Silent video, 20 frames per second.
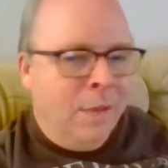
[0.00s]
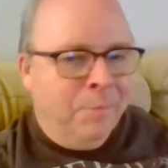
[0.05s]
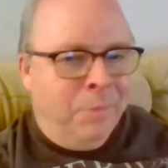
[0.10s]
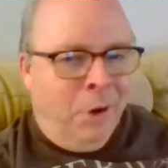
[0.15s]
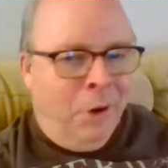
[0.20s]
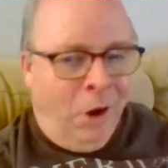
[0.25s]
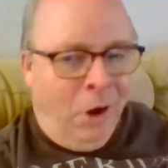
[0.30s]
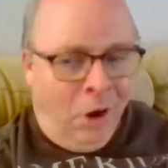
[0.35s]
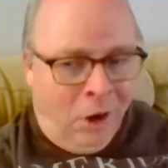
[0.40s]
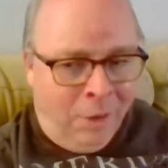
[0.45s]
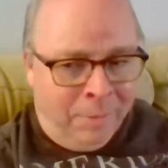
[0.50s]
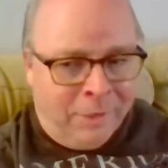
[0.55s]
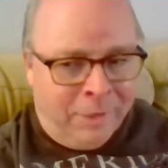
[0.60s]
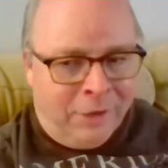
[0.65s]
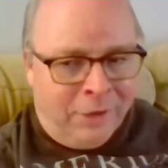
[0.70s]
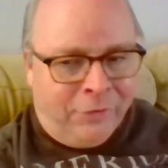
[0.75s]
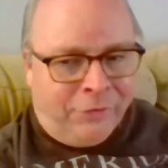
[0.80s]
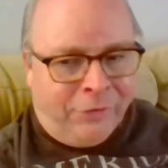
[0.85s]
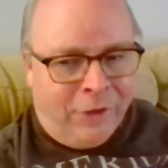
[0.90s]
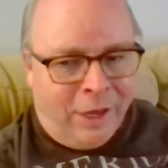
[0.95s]
Part of
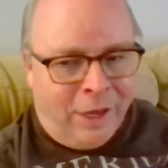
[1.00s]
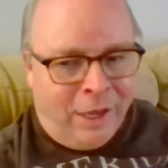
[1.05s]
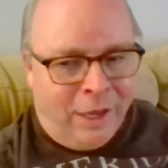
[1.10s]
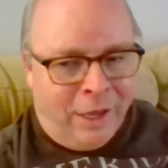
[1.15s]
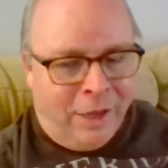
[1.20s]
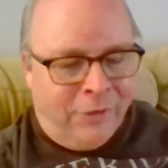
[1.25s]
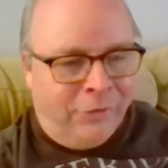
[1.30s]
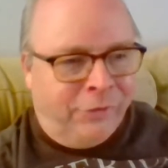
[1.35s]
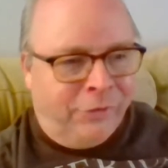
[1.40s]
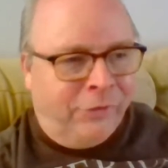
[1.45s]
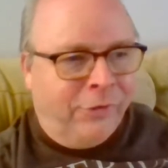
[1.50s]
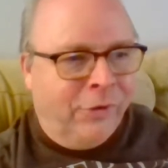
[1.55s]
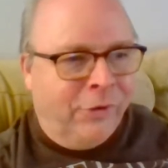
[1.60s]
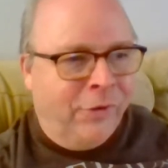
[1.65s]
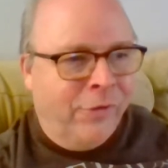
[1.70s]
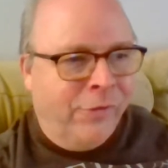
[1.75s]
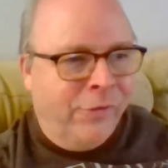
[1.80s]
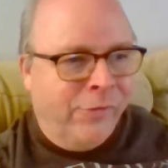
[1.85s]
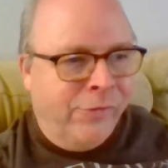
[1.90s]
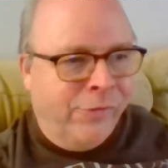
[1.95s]
me says,
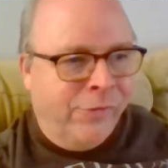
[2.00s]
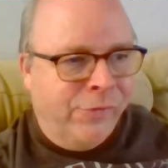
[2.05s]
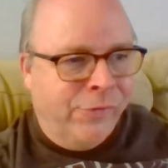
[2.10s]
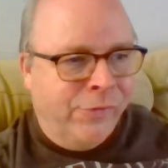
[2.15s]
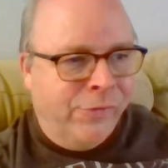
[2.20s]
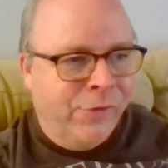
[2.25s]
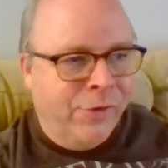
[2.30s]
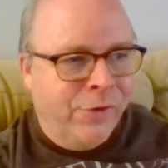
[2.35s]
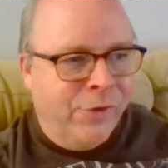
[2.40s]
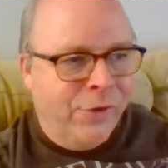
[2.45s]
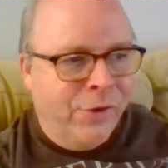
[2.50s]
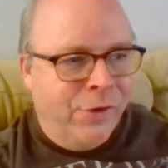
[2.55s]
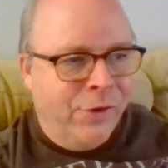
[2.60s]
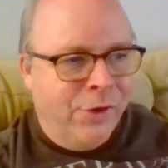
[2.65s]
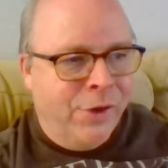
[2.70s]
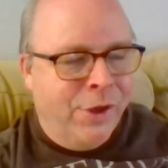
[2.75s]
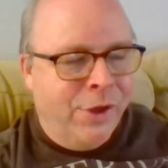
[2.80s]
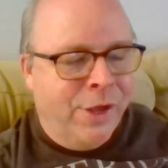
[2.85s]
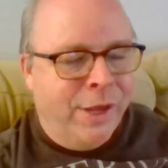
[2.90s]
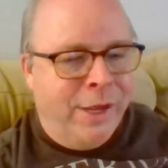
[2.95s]

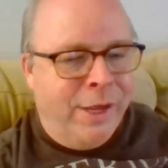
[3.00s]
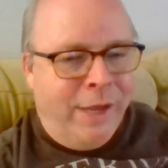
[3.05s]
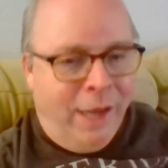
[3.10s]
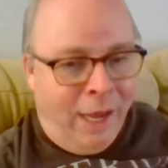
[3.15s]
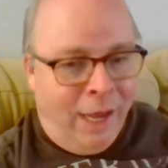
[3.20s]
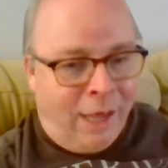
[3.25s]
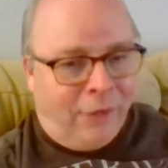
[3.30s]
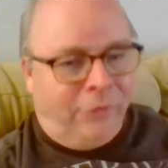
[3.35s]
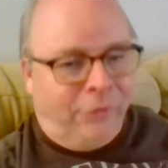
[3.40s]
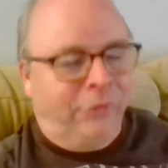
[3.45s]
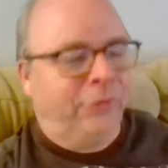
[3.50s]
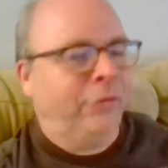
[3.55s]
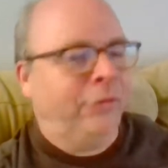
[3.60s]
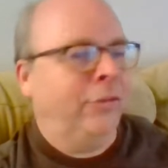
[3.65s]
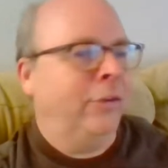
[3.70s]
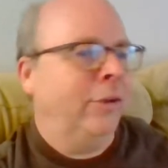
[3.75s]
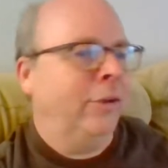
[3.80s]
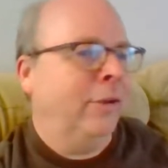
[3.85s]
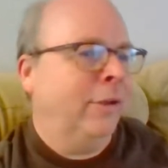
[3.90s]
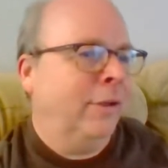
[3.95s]
yes.